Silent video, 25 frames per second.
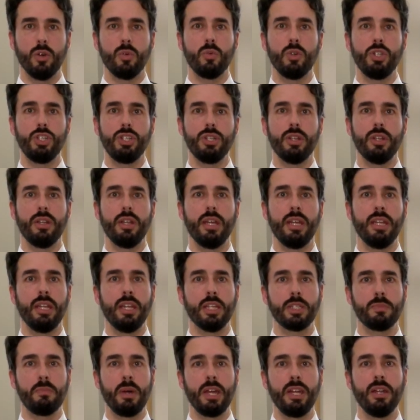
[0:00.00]
which
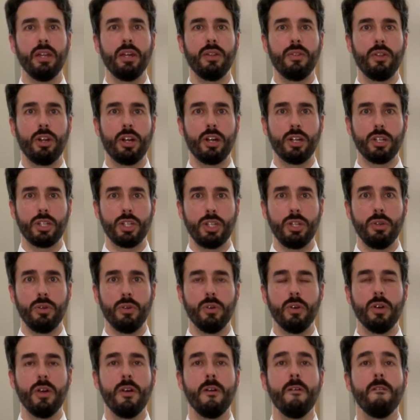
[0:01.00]
in Spain there are
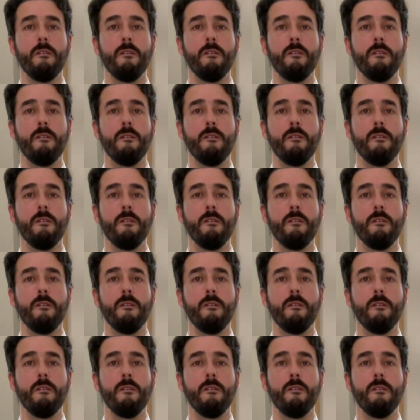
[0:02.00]
2.